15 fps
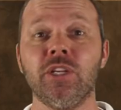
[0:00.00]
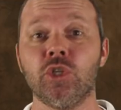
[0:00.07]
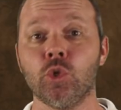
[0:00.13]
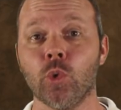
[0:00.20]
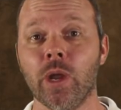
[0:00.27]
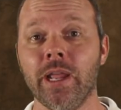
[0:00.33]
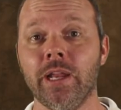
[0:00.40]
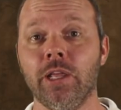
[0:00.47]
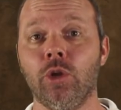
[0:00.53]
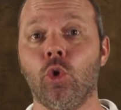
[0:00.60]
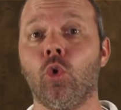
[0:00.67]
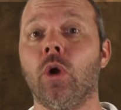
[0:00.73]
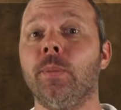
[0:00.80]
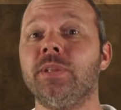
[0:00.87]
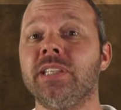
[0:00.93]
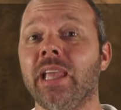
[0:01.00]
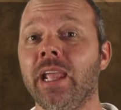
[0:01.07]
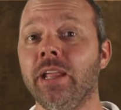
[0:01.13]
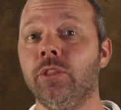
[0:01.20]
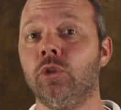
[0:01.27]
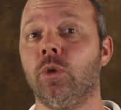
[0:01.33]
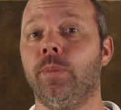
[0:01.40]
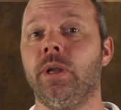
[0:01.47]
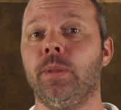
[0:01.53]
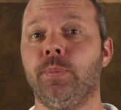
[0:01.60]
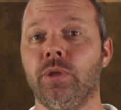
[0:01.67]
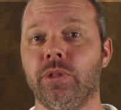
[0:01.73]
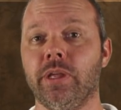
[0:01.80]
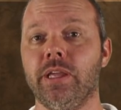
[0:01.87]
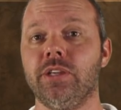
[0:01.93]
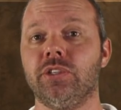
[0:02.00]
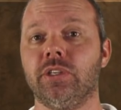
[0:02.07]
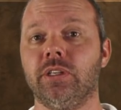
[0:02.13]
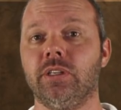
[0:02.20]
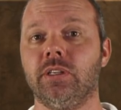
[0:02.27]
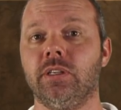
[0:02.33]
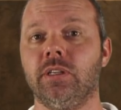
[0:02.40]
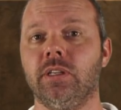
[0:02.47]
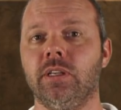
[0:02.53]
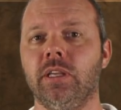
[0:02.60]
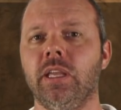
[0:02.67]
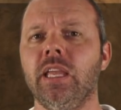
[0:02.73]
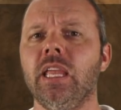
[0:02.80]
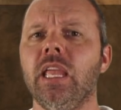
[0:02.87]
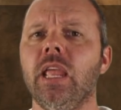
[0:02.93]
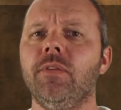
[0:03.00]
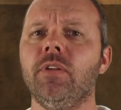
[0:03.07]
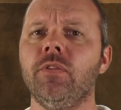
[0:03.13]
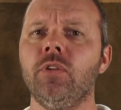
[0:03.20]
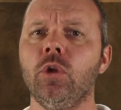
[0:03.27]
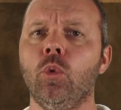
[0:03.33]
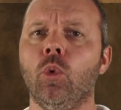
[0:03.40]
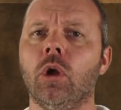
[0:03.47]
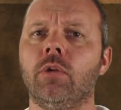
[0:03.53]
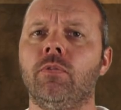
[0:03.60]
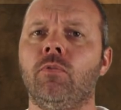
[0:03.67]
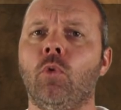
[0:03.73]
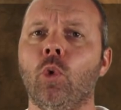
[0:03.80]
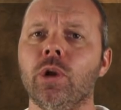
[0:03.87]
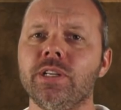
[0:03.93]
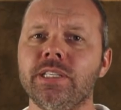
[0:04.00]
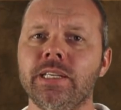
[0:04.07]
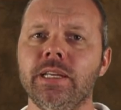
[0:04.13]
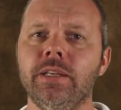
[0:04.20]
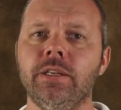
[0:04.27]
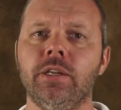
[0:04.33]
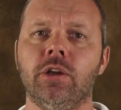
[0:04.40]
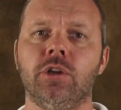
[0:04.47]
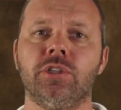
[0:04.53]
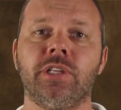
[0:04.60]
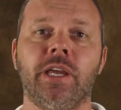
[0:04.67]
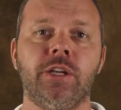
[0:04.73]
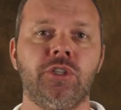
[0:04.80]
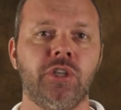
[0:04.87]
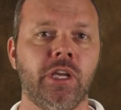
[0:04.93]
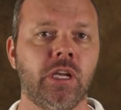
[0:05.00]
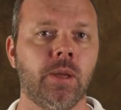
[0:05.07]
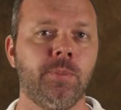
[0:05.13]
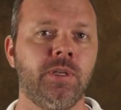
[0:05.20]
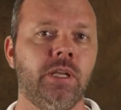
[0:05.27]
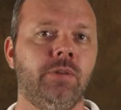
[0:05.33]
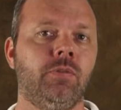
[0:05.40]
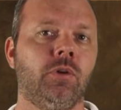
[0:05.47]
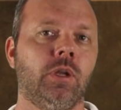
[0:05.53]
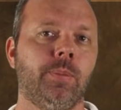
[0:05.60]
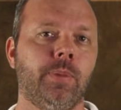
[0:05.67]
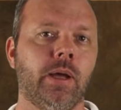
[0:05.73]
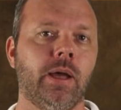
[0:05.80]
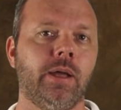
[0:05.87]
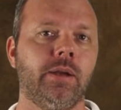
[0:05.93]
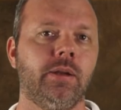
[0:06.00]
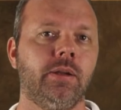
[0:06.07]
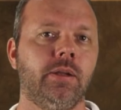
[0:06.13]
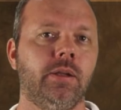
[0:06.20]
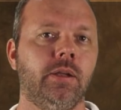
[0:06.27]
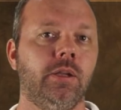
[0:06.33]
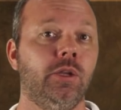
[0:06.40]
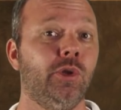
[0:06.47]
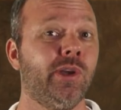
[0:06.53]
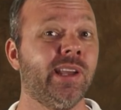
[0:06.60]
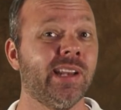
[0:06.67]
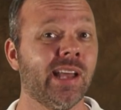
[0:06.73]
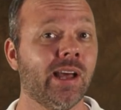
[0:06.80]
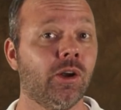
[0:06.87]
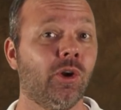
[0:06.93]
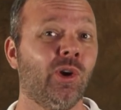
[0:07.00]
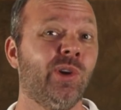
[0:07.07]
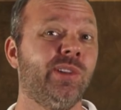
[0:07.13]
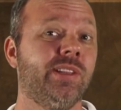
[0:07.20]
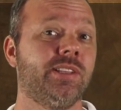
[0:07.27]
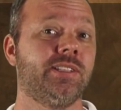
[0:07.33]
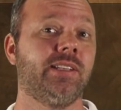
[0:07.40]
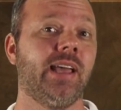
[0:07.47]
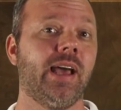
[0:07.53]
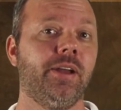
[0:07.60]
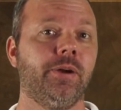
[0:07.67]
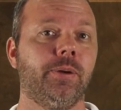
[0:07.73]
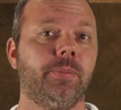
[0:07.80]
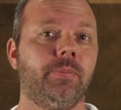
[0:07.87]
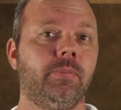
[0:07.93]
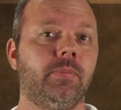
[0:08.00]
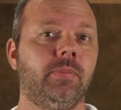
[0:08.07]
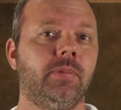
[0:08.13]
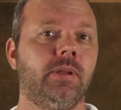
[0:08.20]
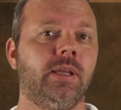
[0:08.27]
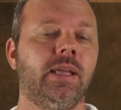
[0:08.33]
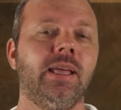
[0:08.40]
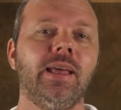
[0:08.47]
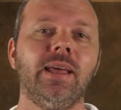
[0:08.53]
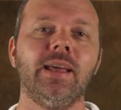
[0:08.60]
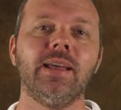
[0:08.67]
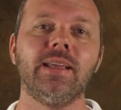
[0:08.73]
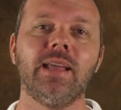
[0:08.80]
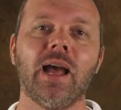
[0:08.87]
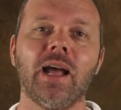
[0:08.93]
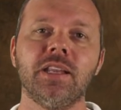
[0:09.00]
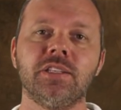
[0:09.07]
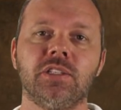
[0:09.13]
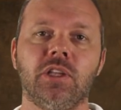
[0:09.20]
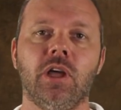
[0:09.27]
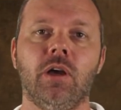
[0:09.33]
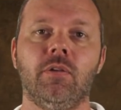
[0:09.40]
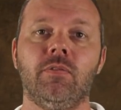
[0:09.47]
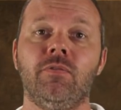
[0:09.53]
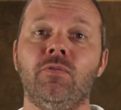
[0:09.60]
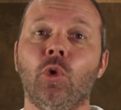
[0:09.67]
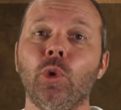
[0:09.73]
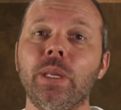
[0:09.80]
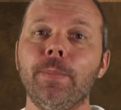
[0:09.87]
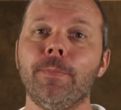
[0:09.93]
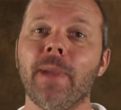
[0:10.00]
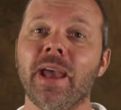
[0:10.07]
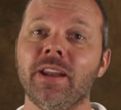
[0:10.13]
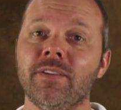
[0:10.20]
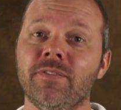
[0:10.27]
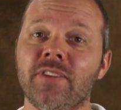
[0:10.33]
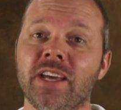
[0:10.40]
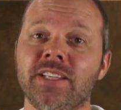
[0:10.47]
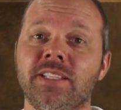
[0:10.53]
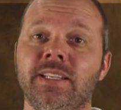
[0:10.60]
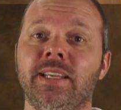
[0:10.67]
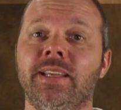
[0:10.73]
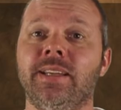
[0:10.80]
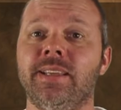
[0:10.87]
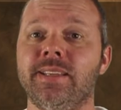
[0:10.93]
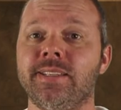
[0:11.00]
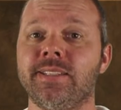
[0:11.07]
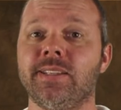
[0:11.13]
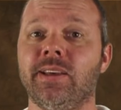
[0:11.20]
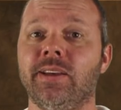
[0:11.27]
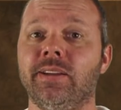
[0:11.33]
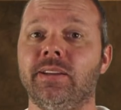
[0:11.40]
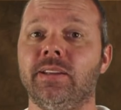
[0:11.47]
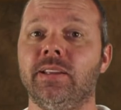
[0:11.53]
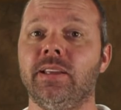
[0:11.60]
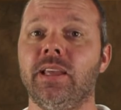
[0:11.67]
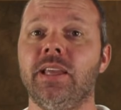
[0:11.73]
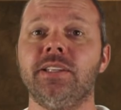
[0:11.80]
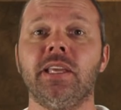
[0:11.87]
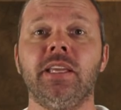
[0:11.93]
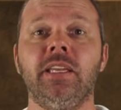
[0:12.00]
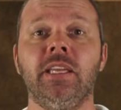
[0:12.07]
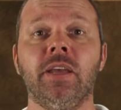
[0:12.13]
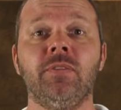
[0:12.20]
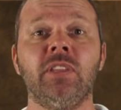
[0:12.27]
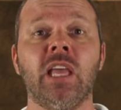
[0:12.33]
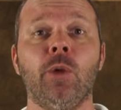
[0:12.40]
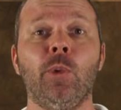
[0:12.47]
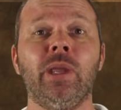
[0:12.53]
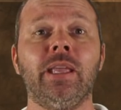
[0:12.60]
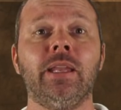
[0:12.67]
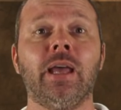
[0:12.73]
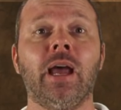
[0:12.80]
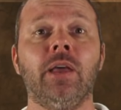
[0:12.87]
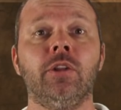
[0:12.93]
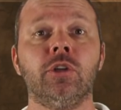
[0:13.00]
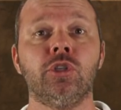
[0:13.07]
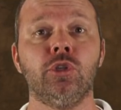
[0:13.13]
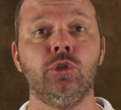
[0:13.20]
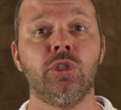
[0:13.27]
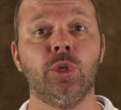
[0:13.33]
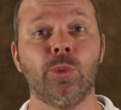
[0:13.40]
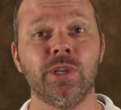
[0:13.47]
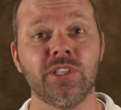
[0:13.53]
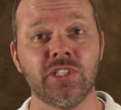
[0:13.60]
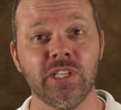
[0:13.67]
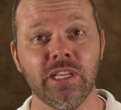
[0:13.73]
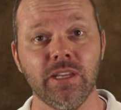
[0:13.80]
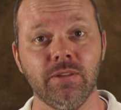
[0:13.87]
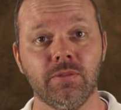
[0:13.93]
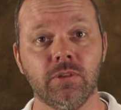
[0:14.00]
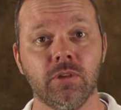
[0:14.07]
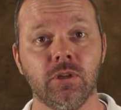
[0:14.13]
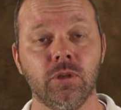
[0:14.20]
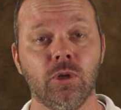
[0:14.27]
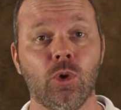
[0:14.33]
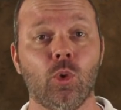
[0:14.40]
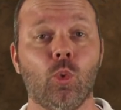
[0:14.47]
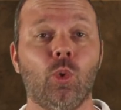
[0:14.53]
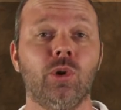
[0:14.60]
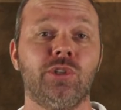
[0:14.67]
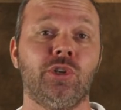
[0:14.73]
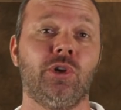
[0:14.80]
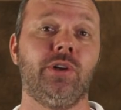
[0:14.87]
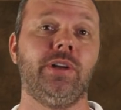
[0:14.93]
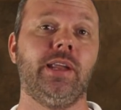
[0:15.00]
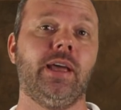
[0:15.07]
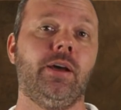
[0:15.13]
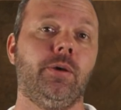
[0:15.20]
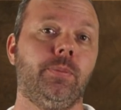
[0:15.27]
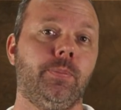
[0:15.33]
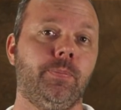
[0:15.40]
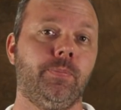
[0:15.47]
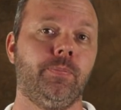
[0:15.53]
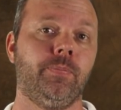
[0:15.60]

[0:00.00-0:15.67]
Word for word: traded or obtained through manipulation. Even if you work 14 years like Jacob did for Laban, you cannot earn this latter. God's love, fully manifested in His Son, is a gift that we can either choose to receive or turn down.